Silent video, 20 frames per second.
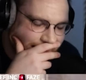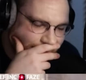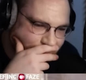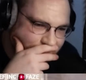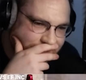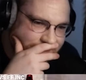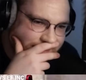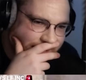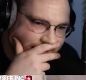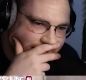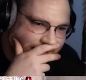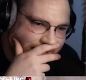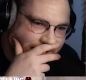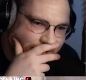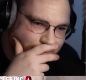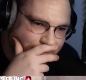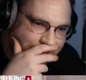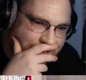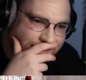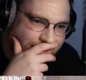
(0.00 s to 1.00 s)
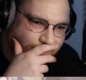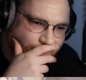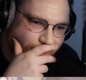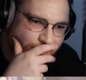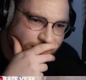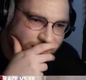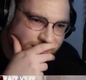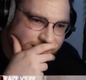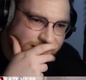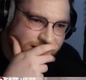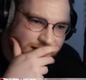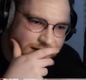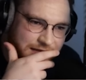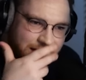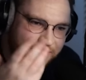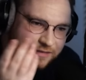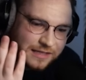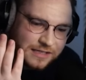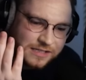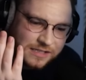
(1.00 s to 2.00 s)
And I mean that. And I mean that, bro, because
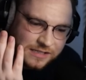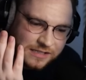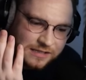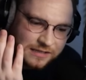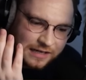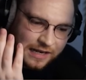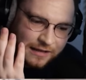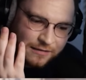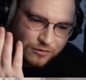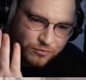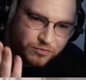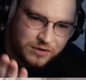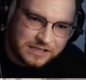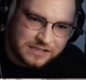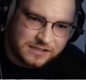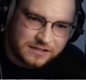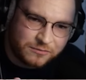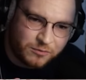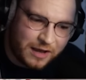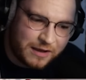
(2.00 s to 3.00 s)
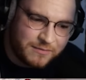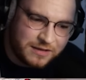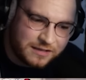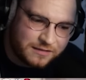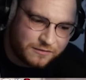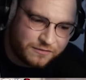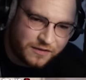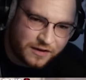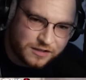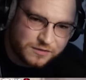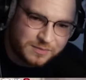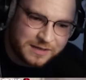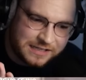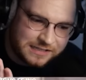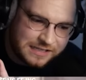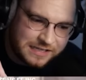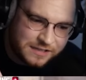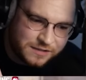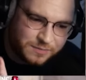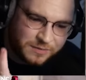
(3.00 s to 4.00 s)
this is like the reason why I'm here in the first
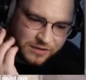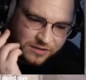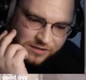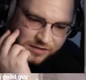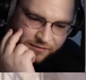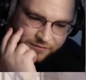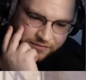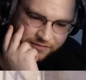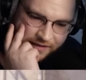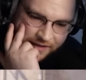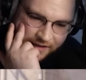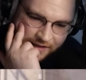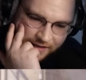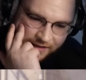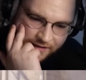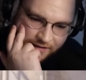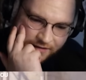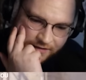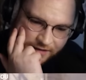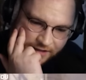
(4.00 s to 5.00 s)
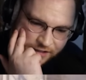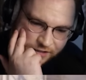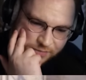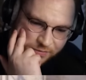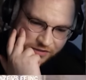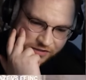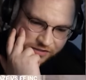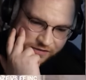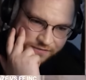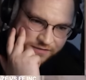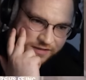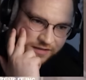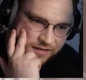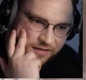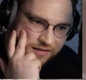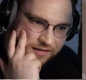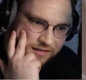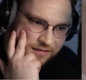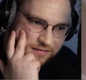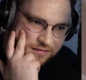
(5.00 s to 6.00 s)
place is because of is because of
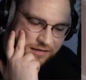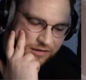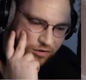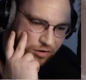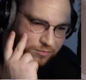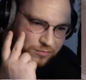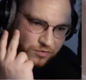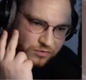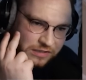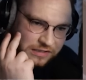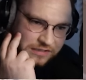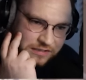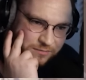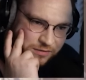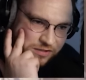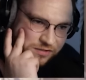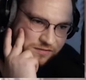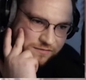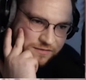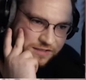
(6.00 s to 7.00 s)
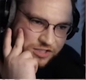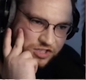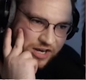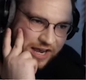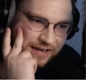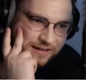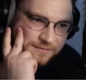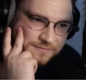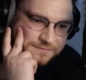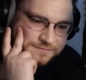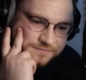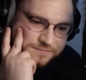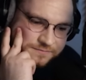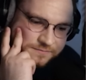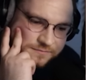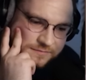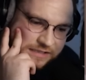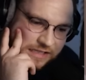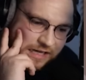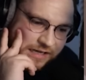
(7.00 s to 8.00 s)
the uh, the community, because of the chat.
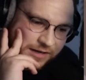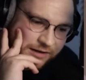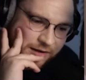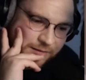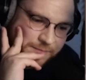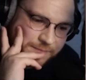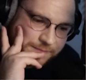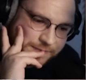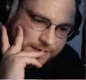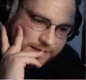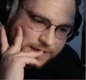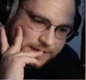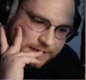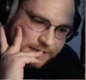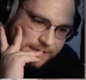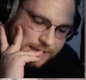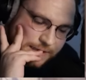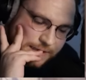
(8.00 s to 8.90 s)
I don't know.